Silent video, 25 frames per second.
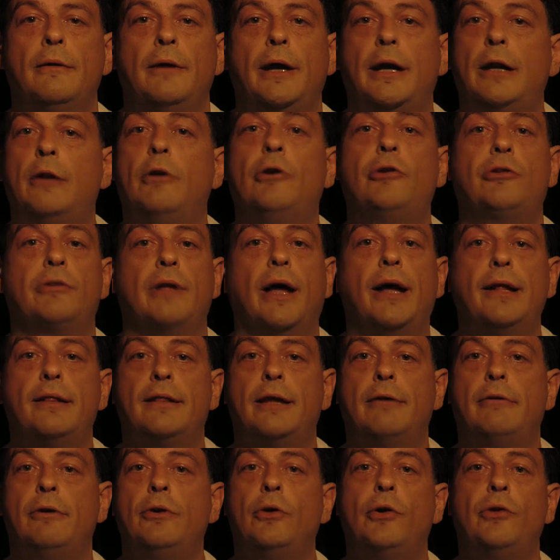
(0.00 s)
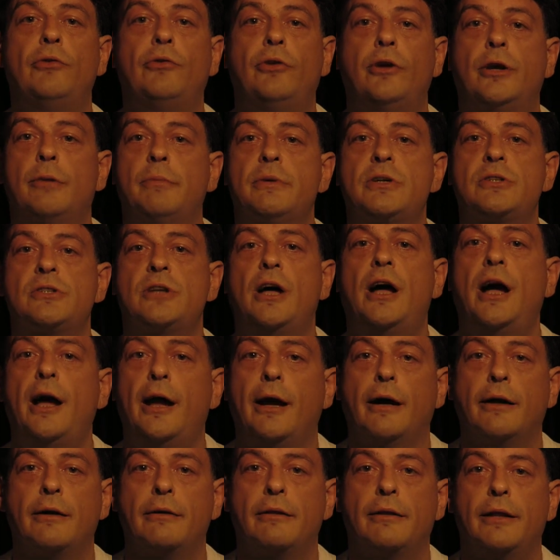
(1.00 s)
it looks like they're anointing a
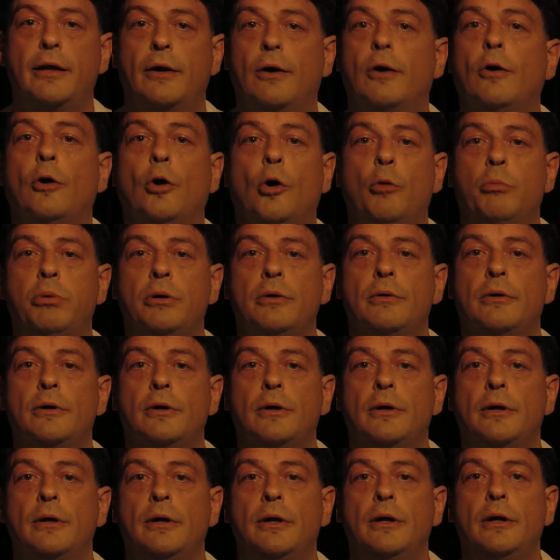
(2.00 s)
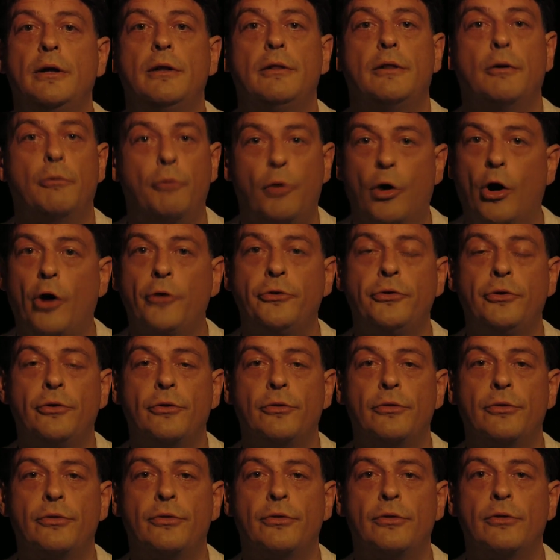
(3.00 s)
Messiah. The orb, the rod,
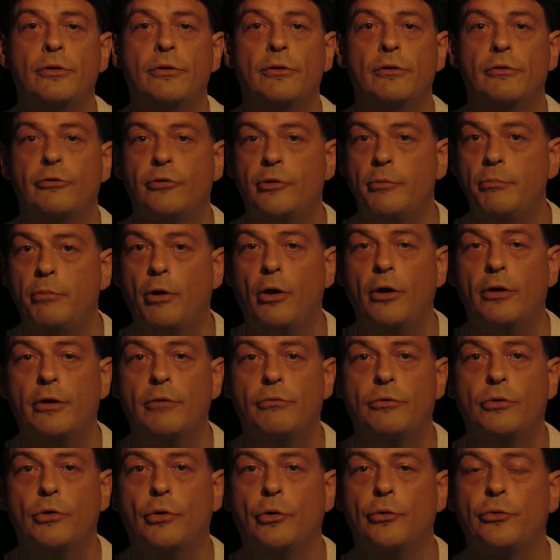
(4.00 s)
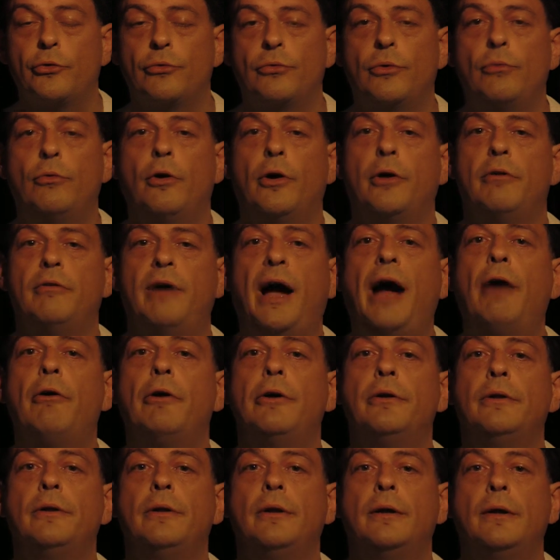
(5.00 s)
symbolic of course of the rod of
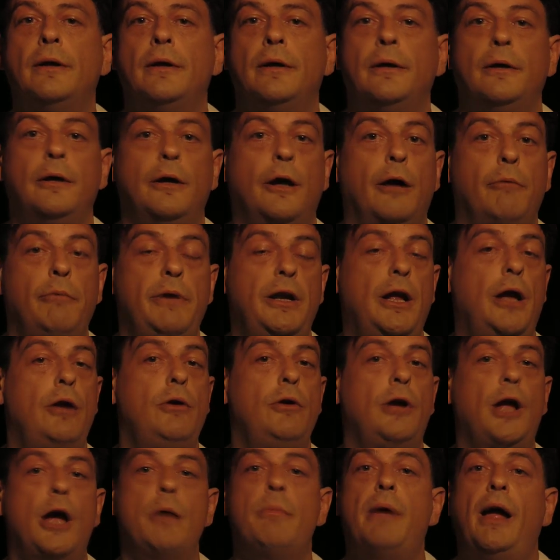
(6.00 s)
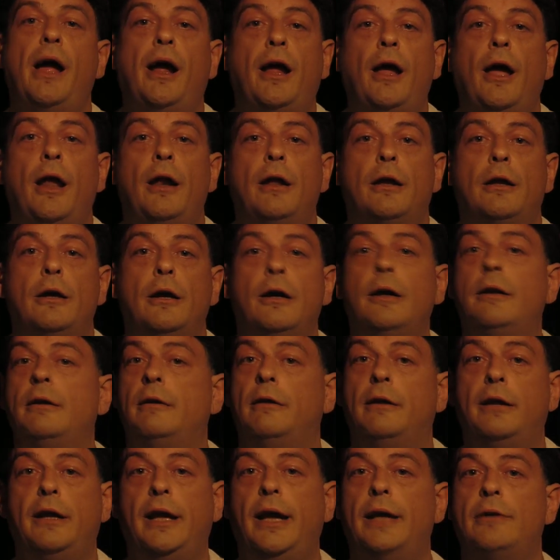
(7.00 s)
Aaron. And we know you go behind a
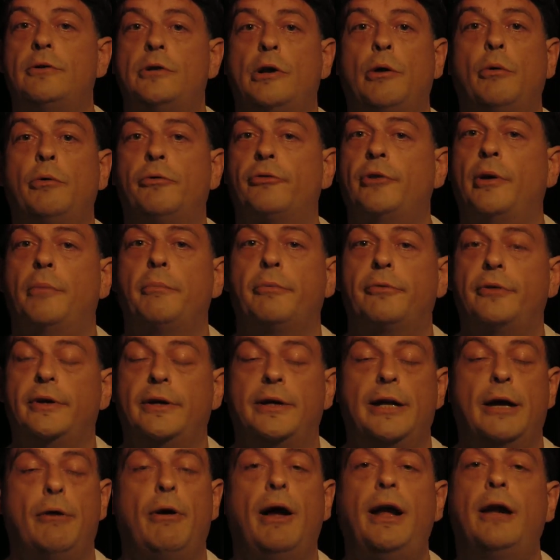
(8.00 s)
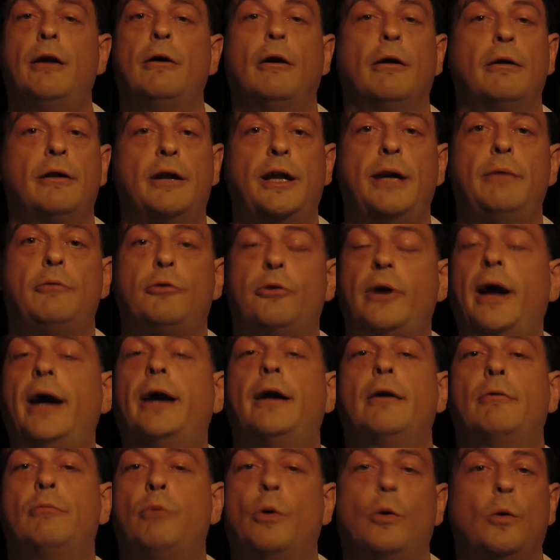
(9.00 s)
curtain and get told something. Now I can't keep
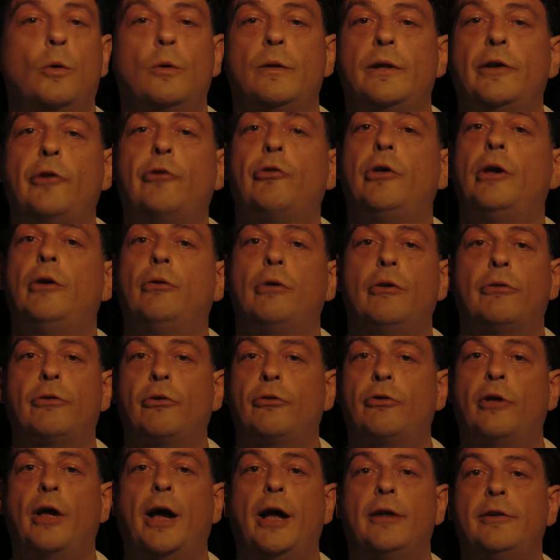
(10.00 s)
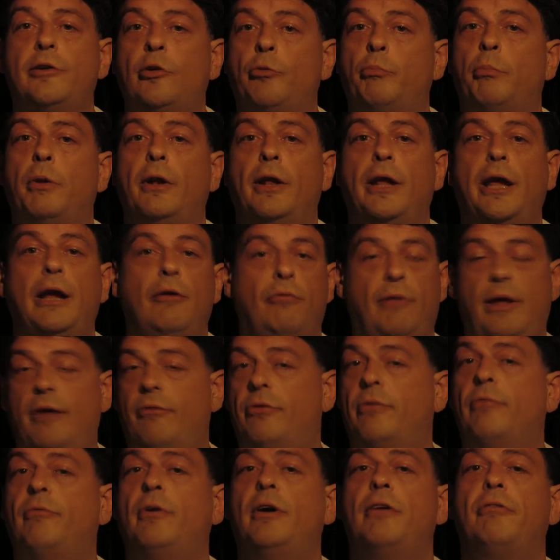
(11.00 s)
track of what all these secret societies believe. They
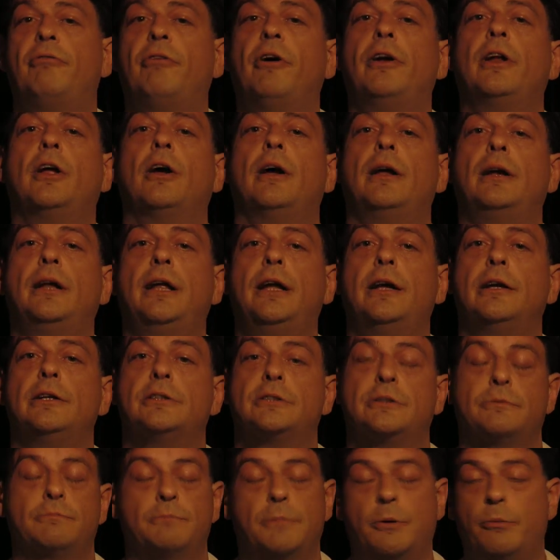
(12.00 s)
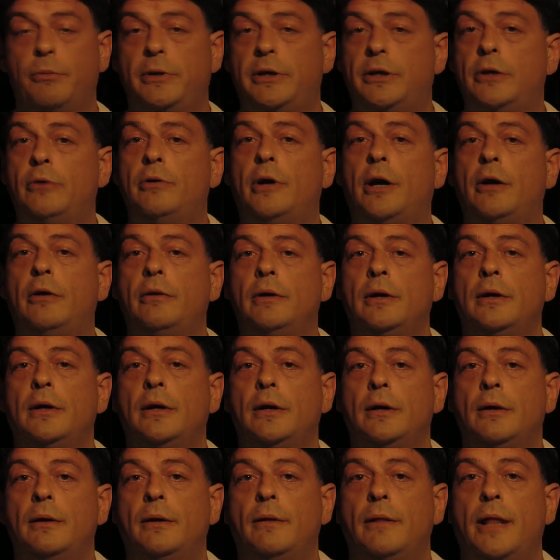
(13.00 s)
have some very funny ideas, but we do know
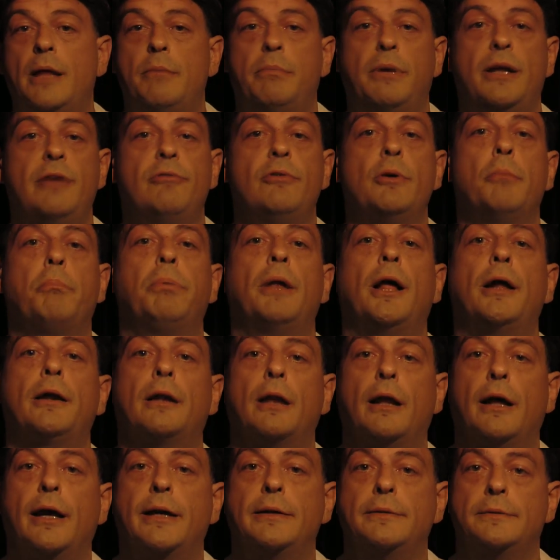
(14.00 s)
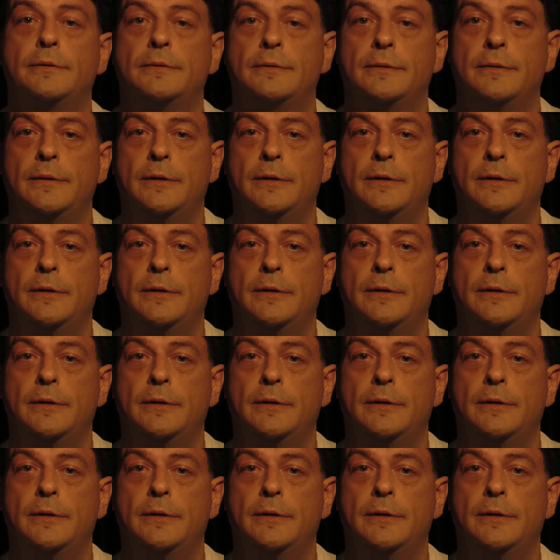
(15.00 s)
they believe in a bloodline.